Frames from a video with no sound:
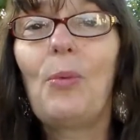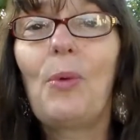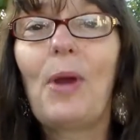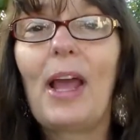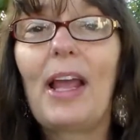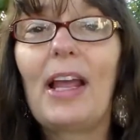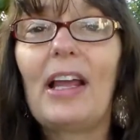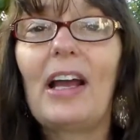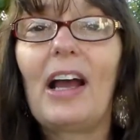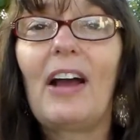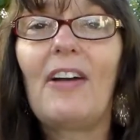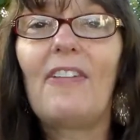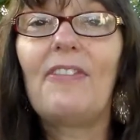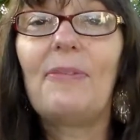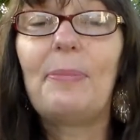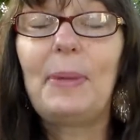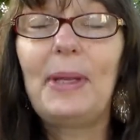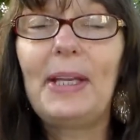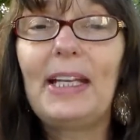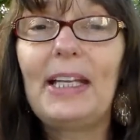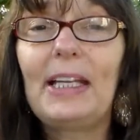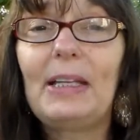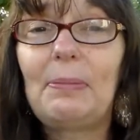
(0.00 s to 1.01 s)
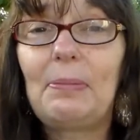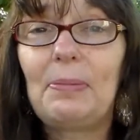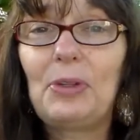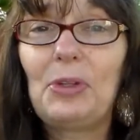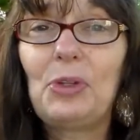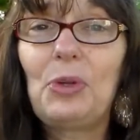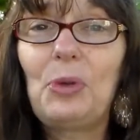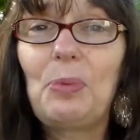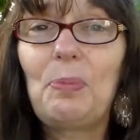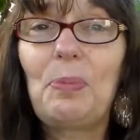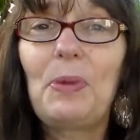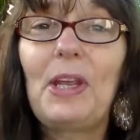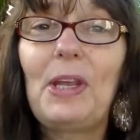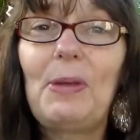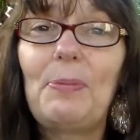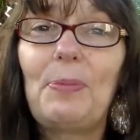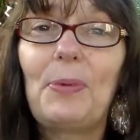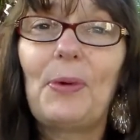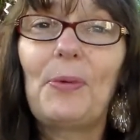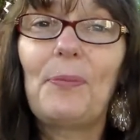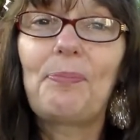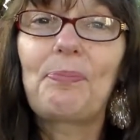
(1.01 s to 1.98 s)
way of meeting new
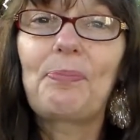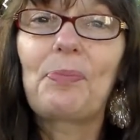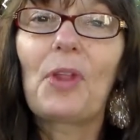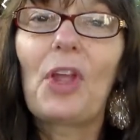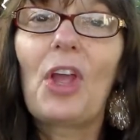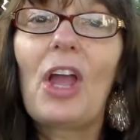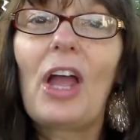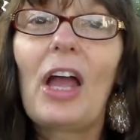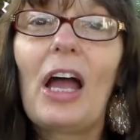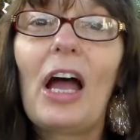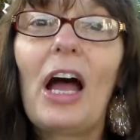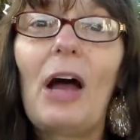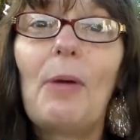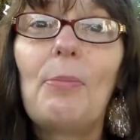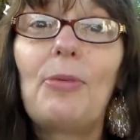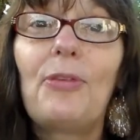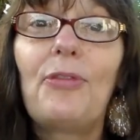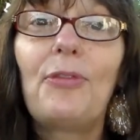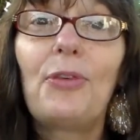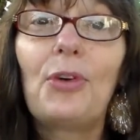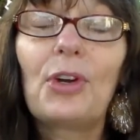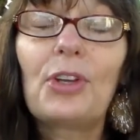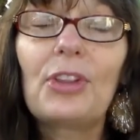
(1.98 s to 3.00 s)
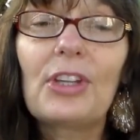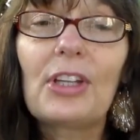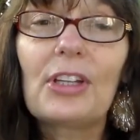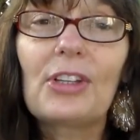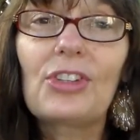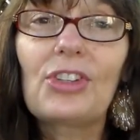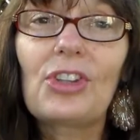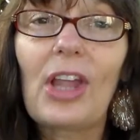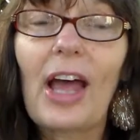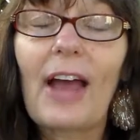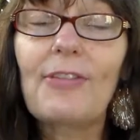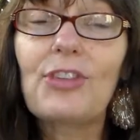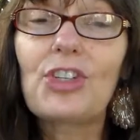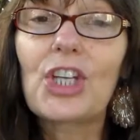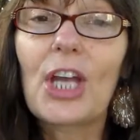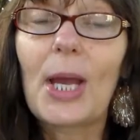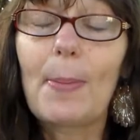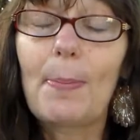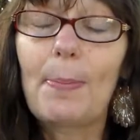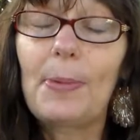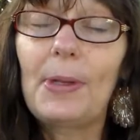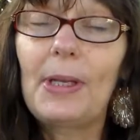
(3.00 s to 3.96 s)
people. Uh, before the live
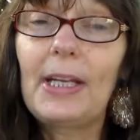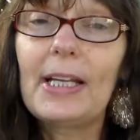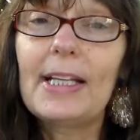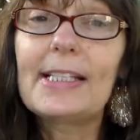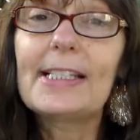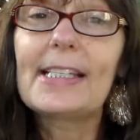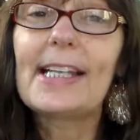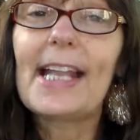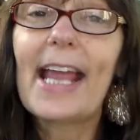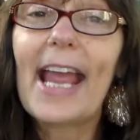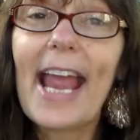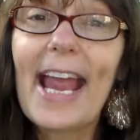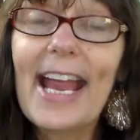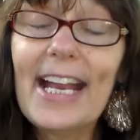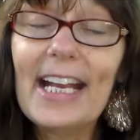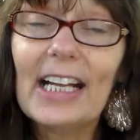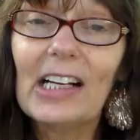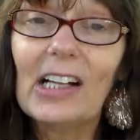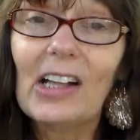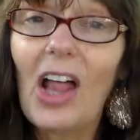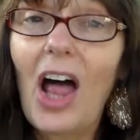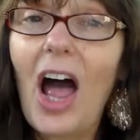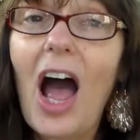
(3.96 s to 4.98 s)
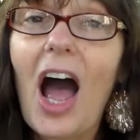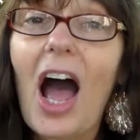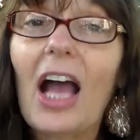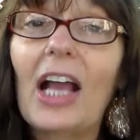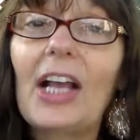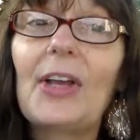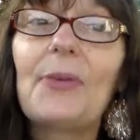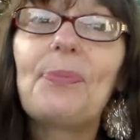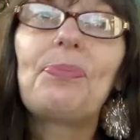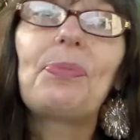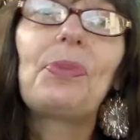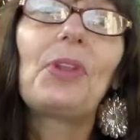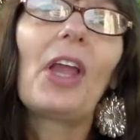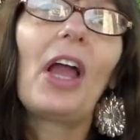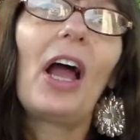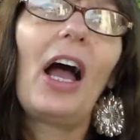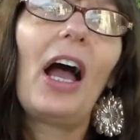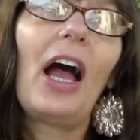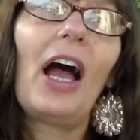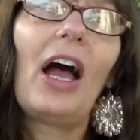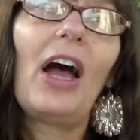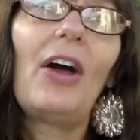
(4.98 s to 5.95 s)
chat begins at 8 o'clock,
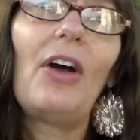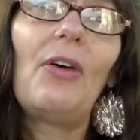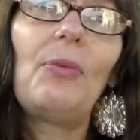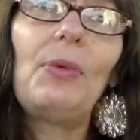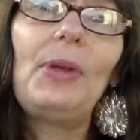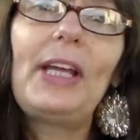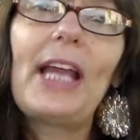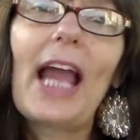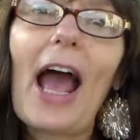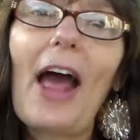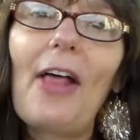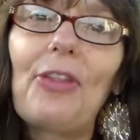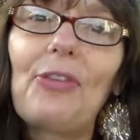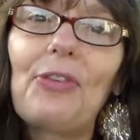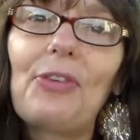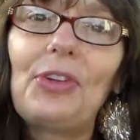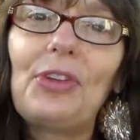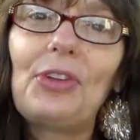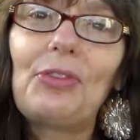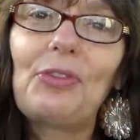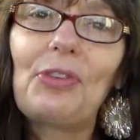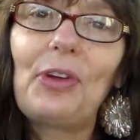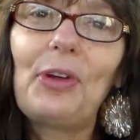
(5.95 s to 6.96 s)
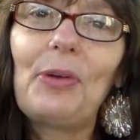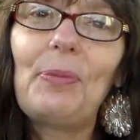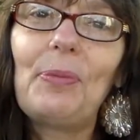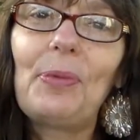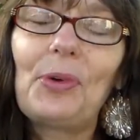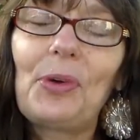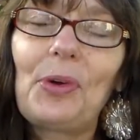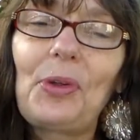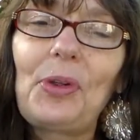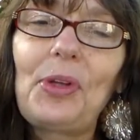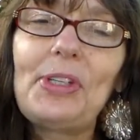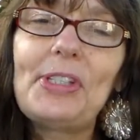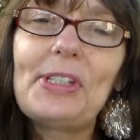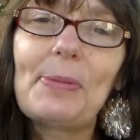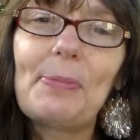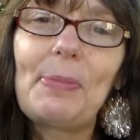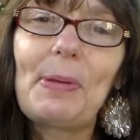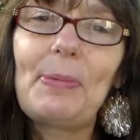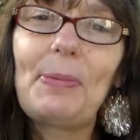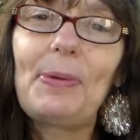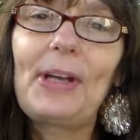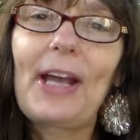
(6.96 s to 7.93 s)
uh, we gather in the room early.
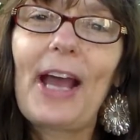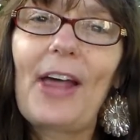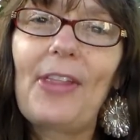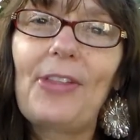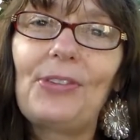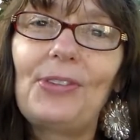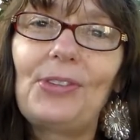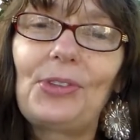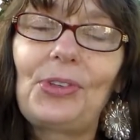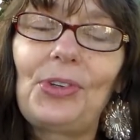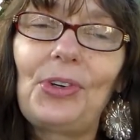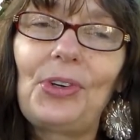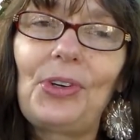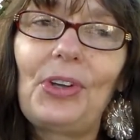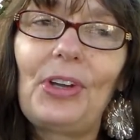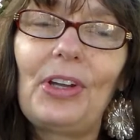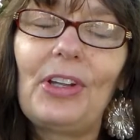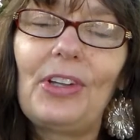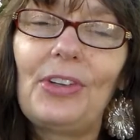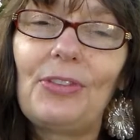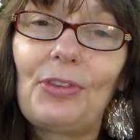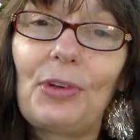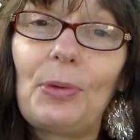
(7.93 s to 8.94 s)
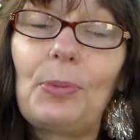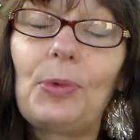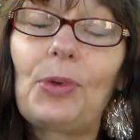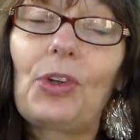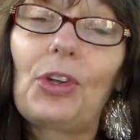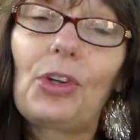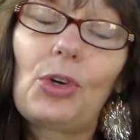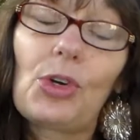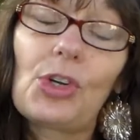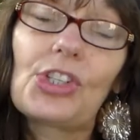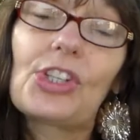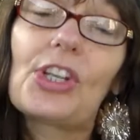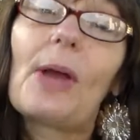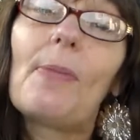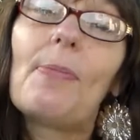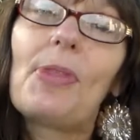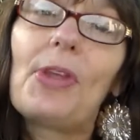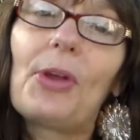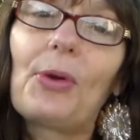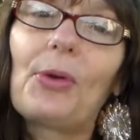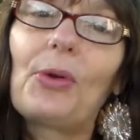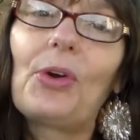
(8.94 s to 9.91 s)
Some people gather in the, early, in the room early. Of course,
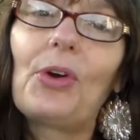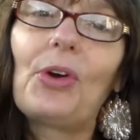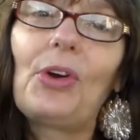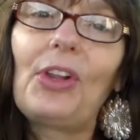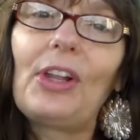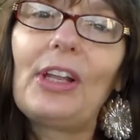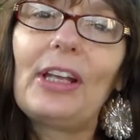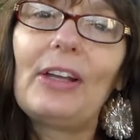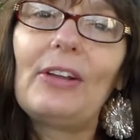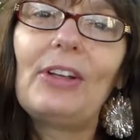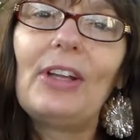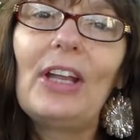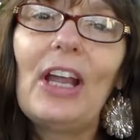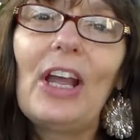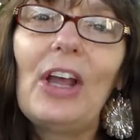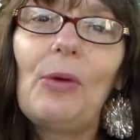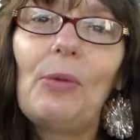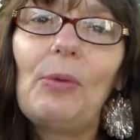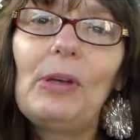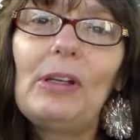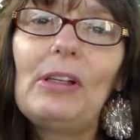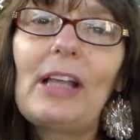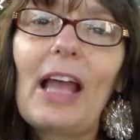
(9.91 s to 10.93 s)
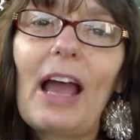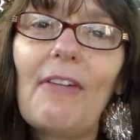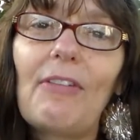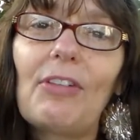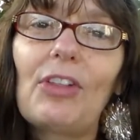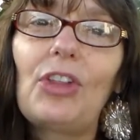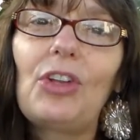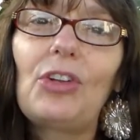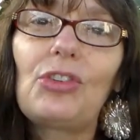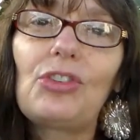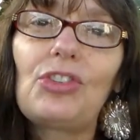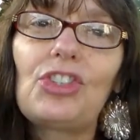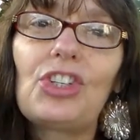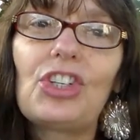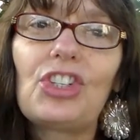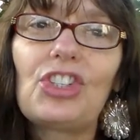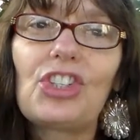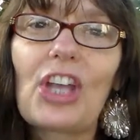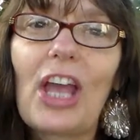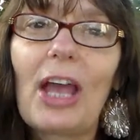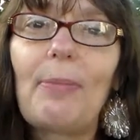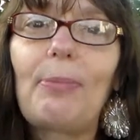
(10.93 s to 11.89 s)
I'm there early, and we have a little
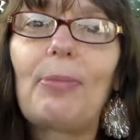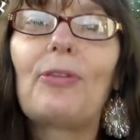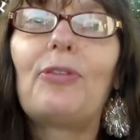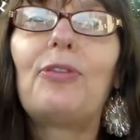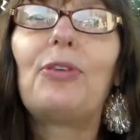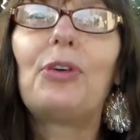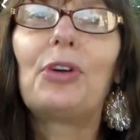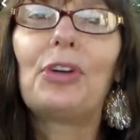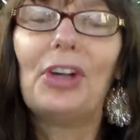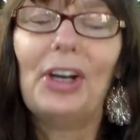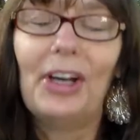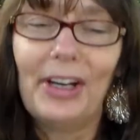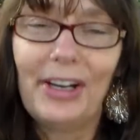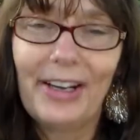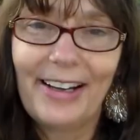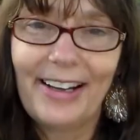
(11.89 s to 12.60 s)
chit chat before